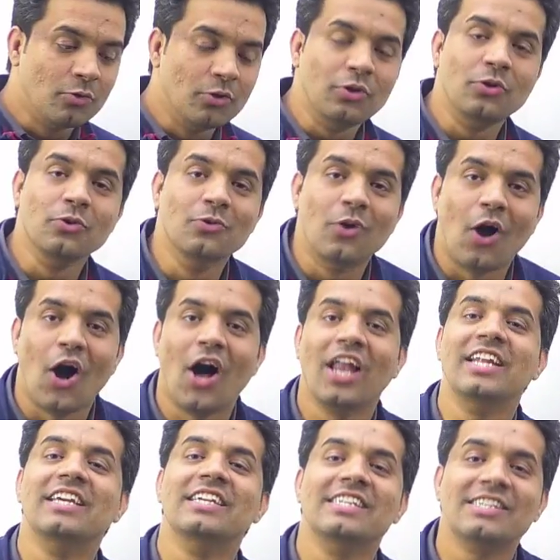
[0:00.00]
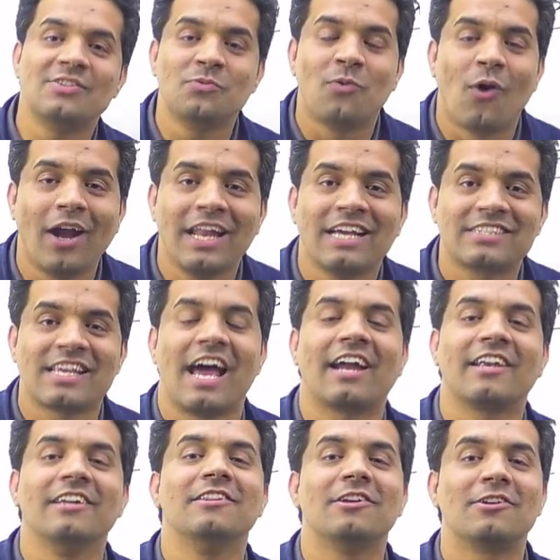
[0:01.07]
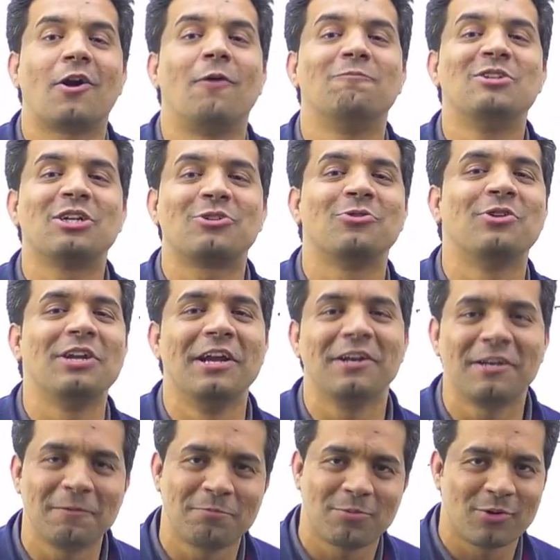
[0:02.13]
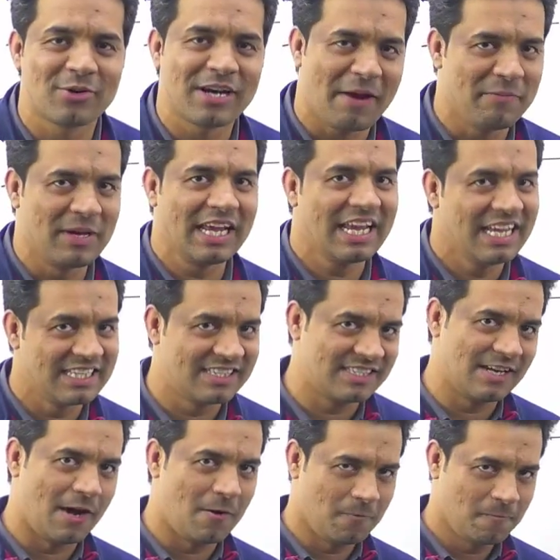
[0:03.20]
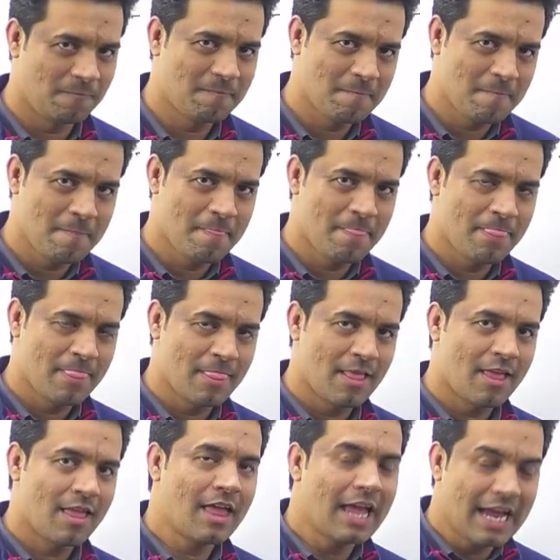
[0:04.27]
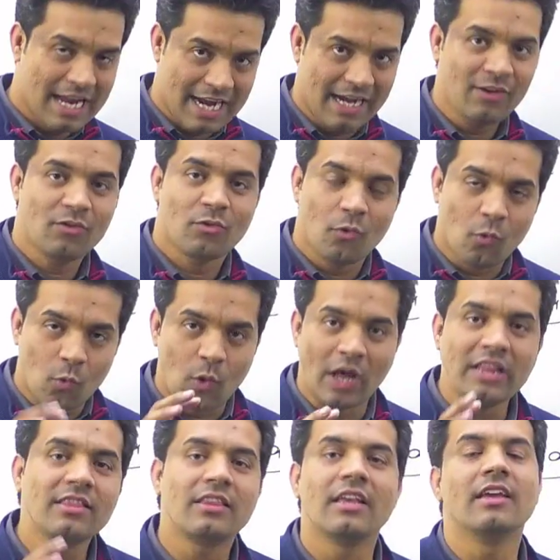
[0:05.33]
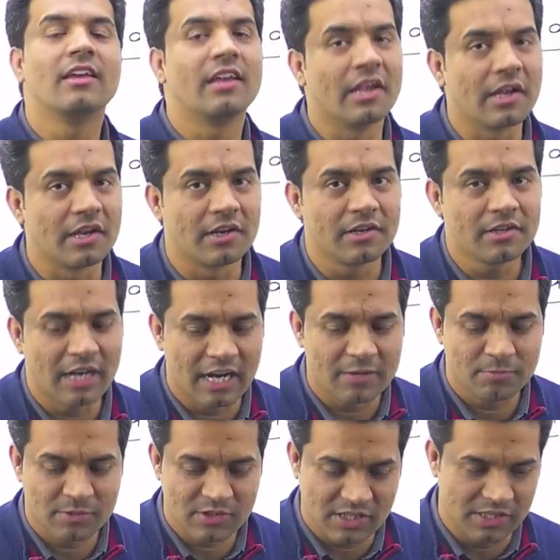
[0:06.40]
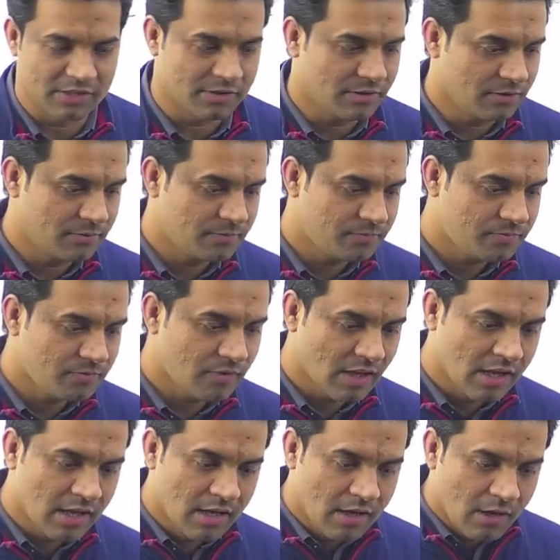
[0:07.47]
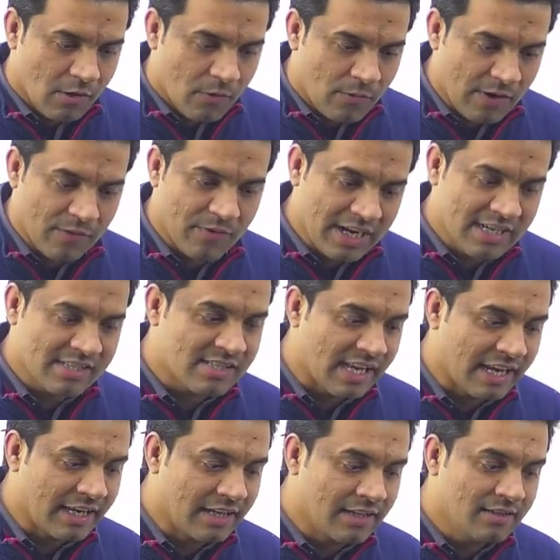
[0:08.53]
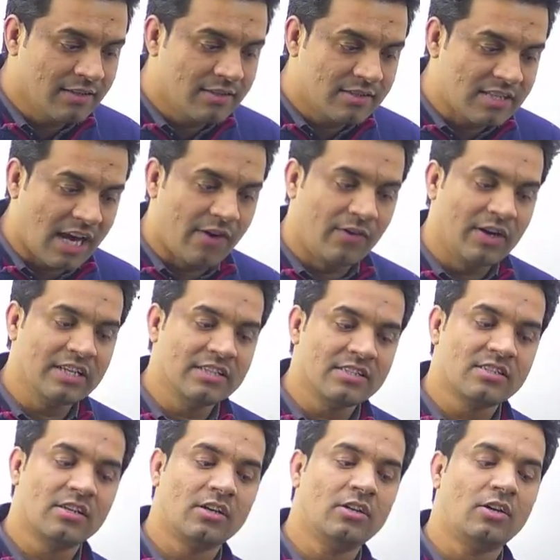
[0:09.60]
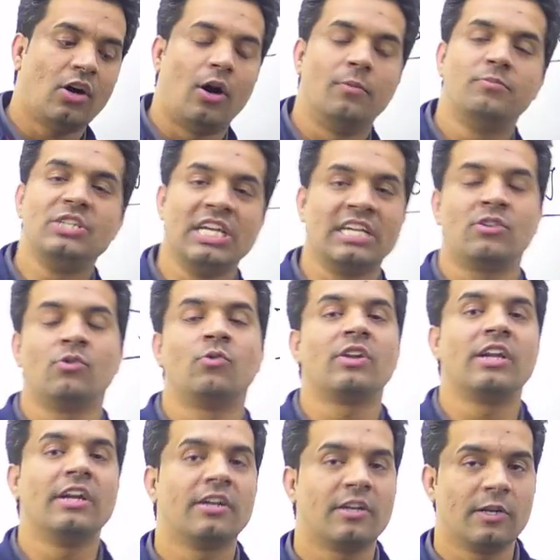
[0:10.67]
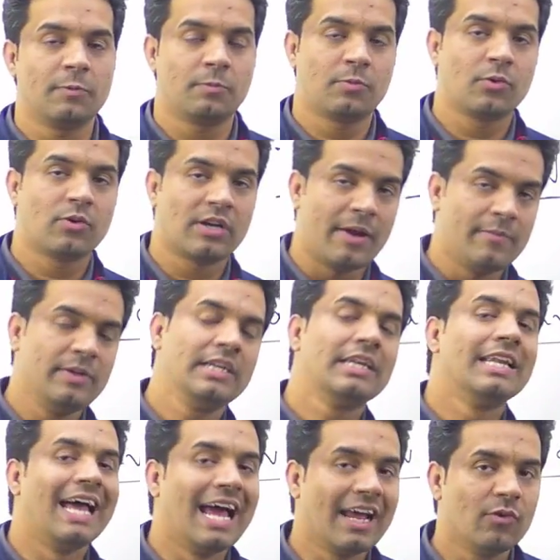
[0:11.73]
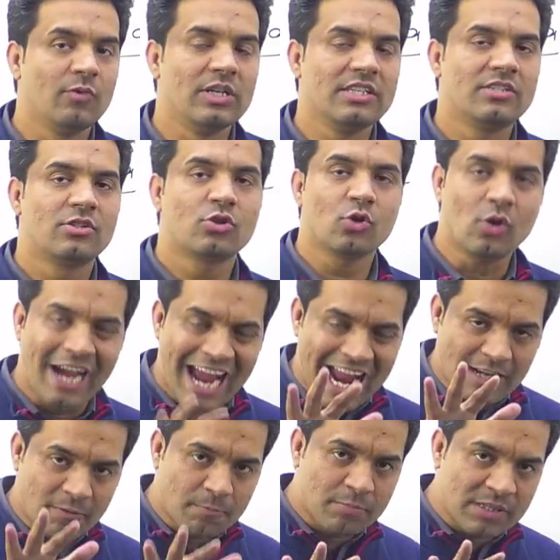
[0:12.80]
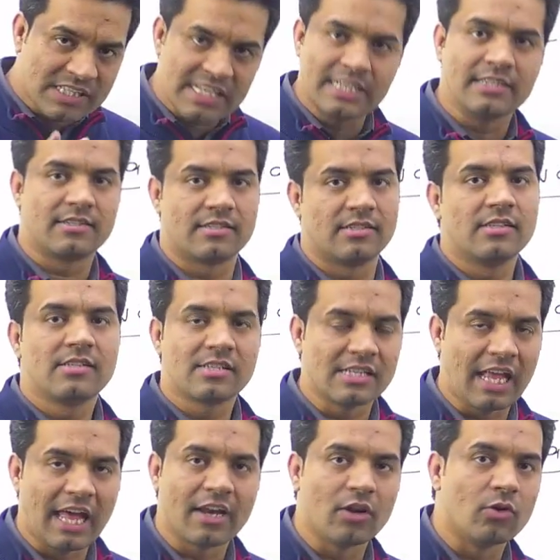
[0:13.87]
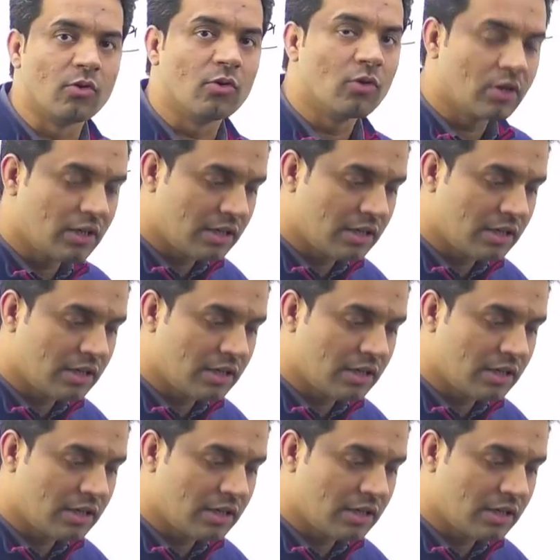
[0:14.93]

to you all is, what exactly that object oriented programming is now? And one thing here at present, when we are saying Java is the object oriented programming language, so at present scenario,